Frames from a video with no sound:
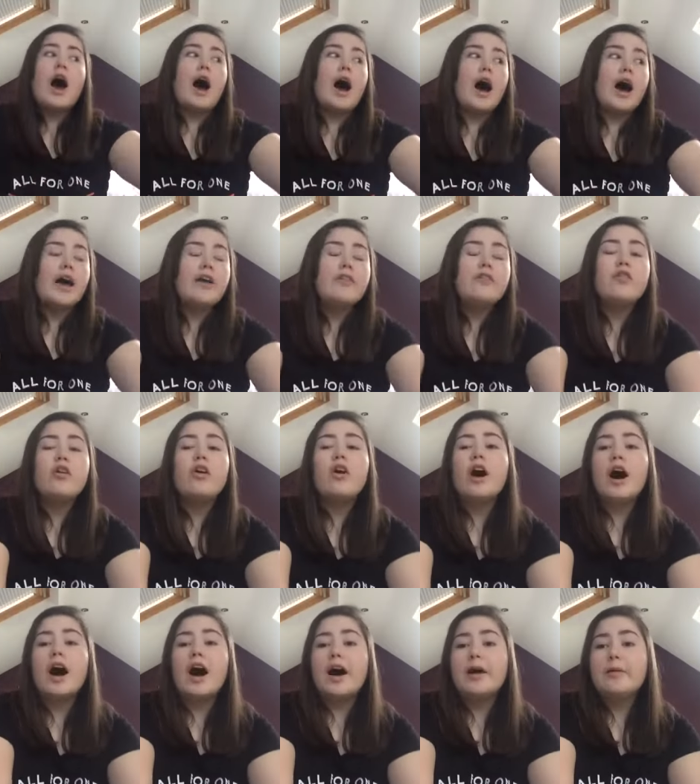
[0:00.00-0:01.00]
I
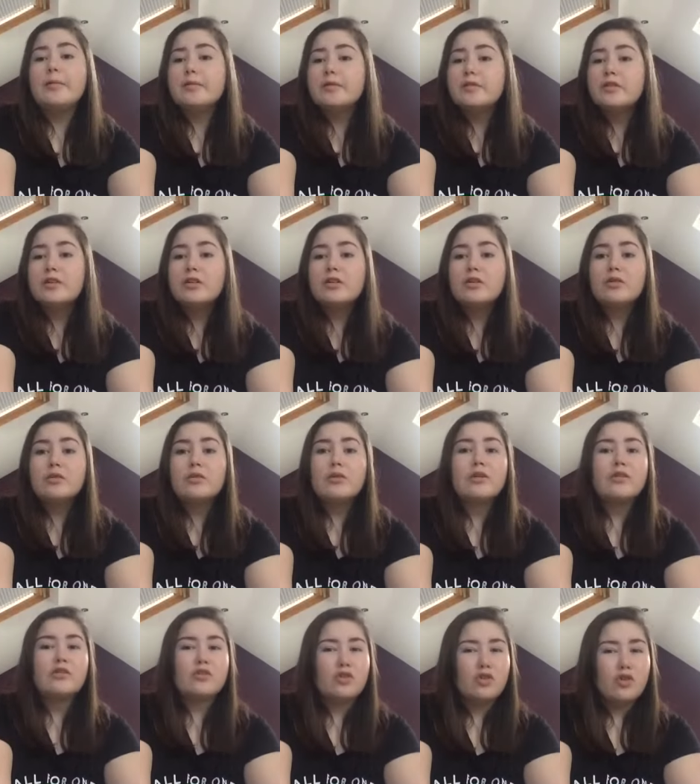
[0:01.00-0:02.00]
thought I was going to do
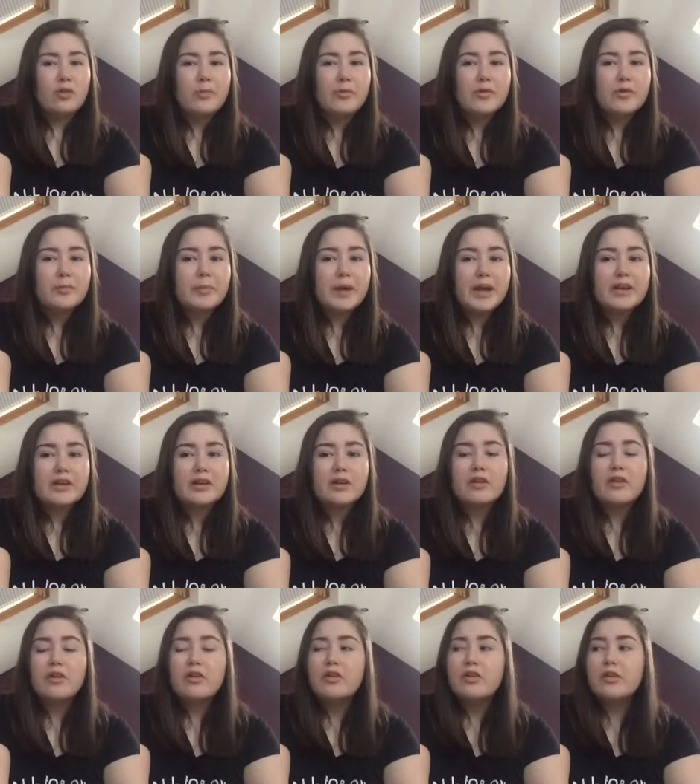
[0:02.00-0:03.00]
so much
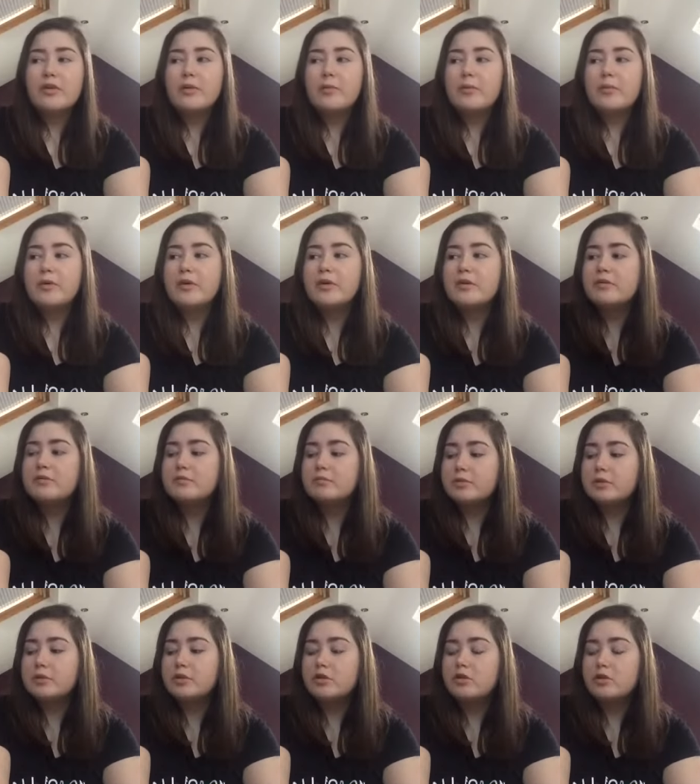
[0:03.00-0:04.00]
better on them,
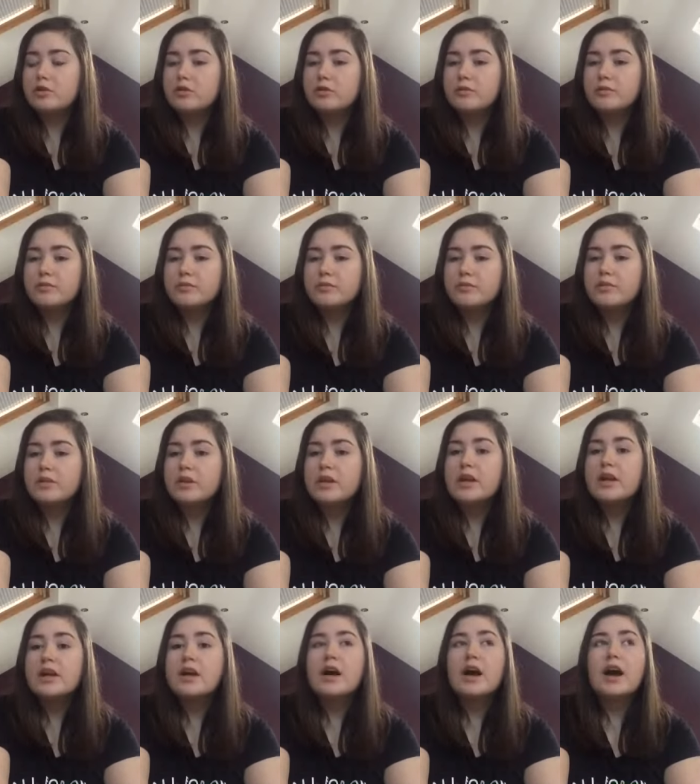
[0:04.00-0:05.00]
but no.
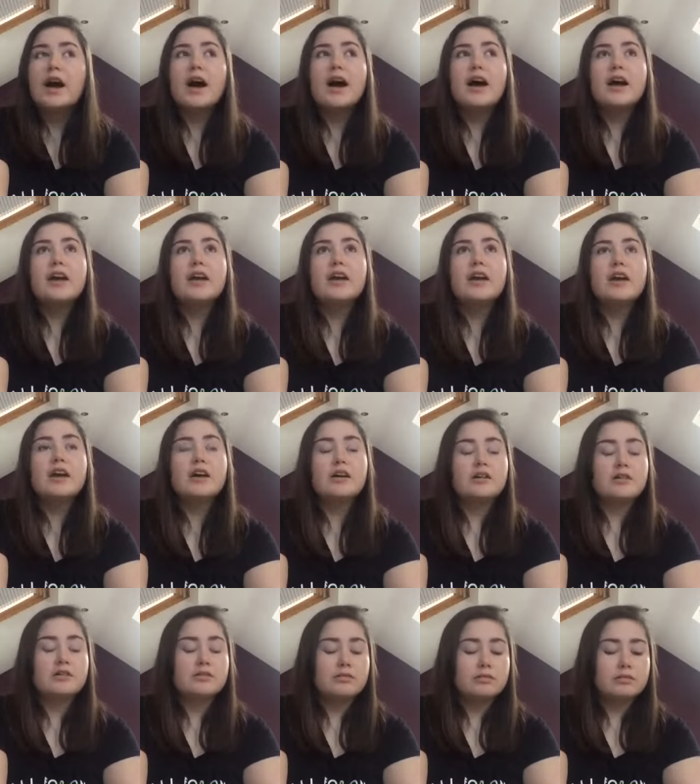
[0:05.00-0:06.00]
I
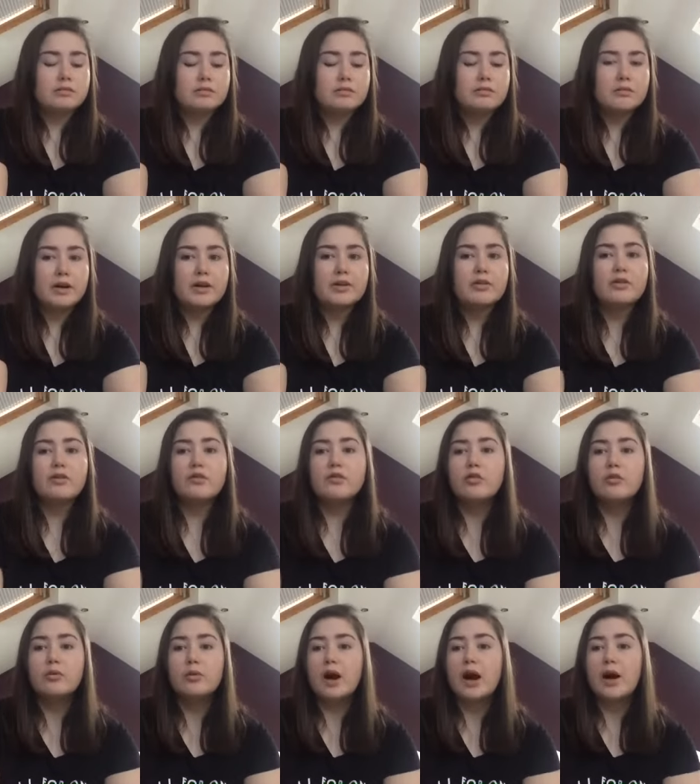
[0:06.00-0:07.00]
don't
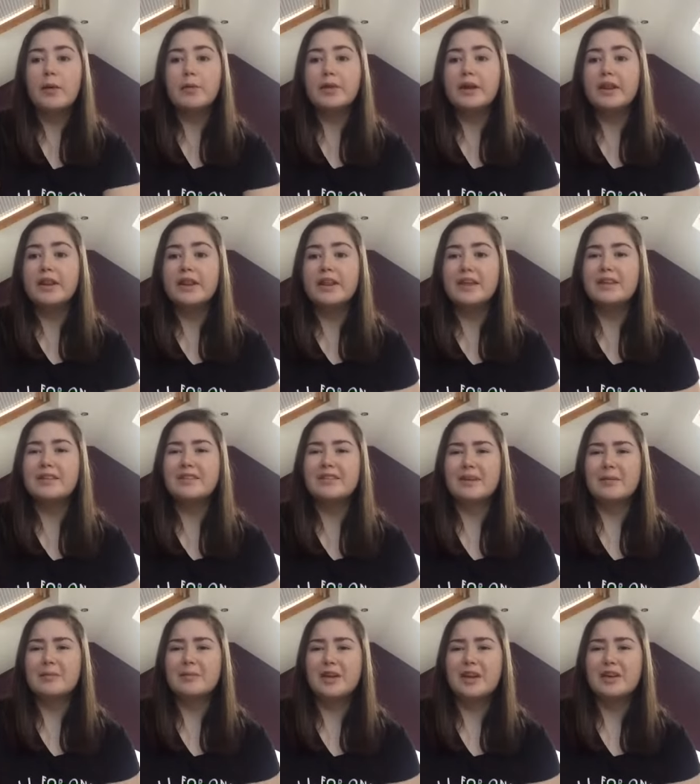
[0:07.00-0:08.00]
even know what happened in the
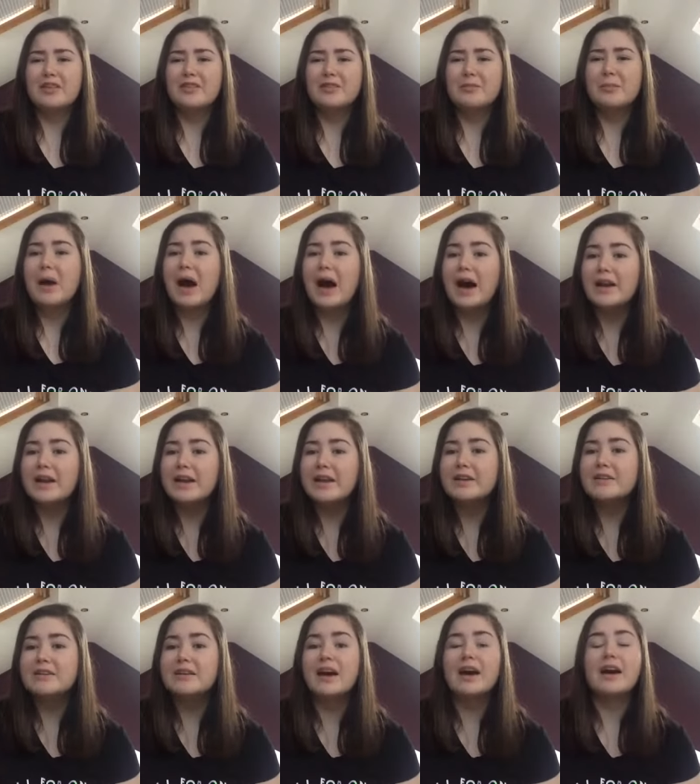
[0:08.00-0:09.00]
exam. I just
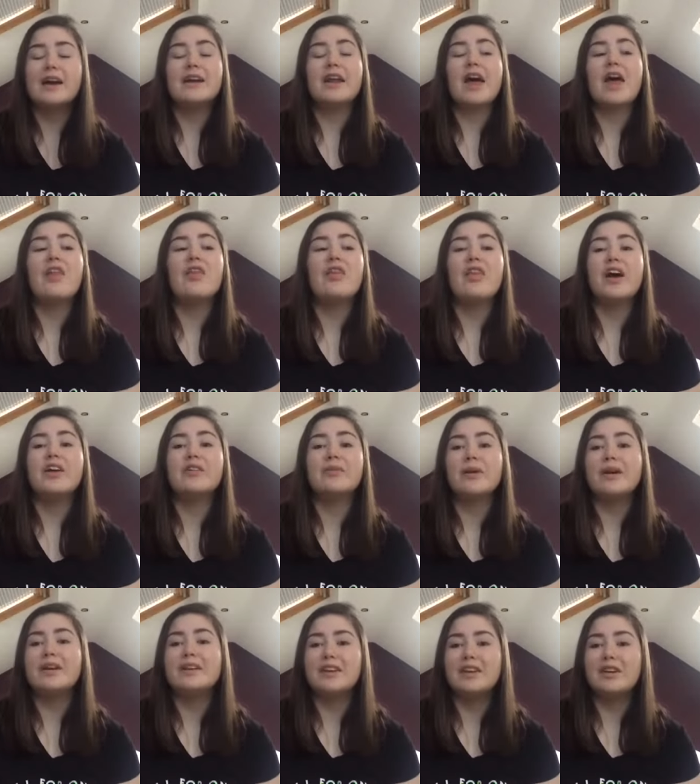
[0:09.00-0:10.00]
panicked and that's
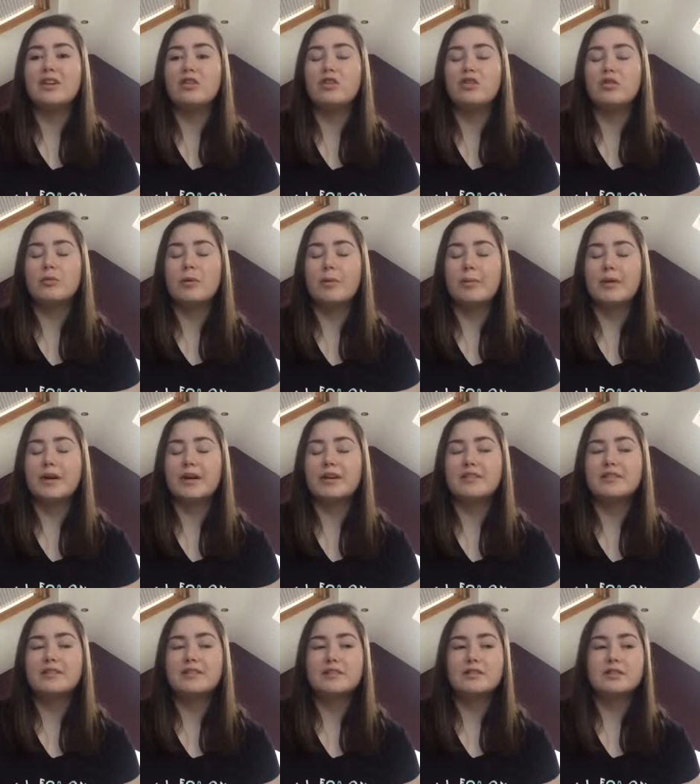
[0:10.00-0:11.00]
why I didn't do my
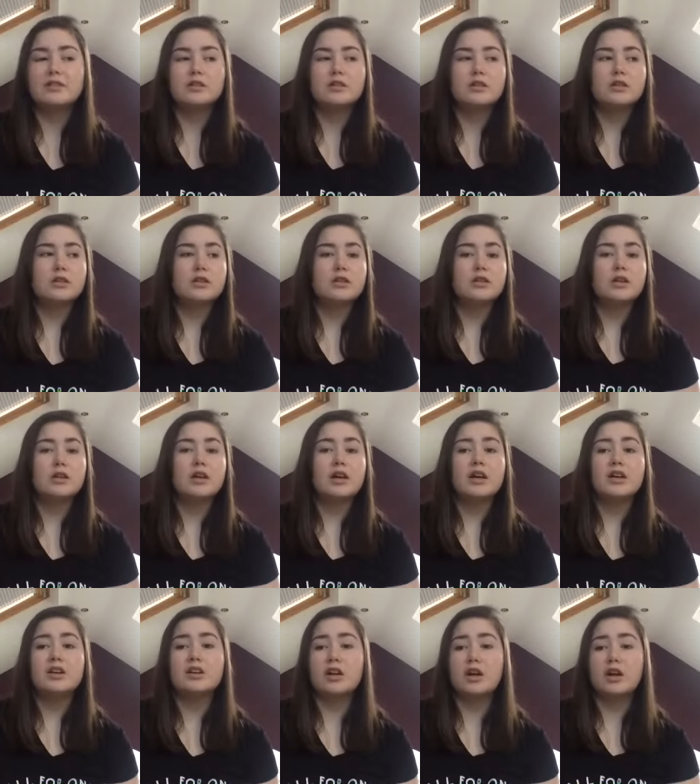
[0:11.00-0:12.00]
best.
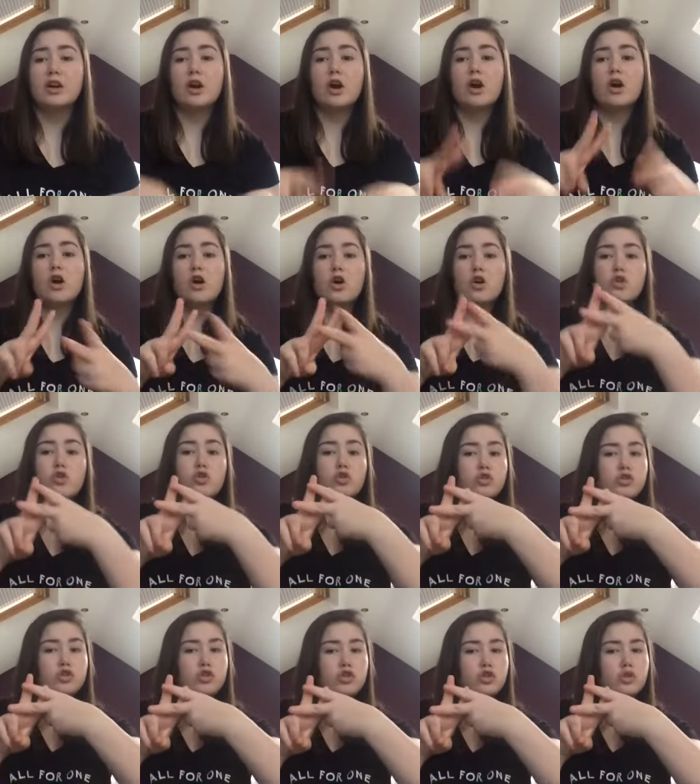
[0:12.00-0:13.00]
Hashtag
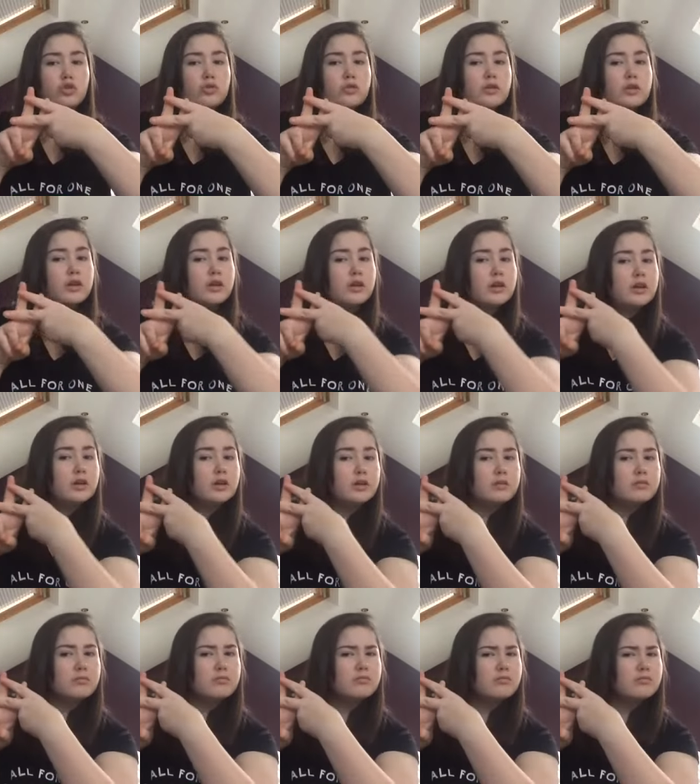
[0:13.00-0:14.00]
good student alert.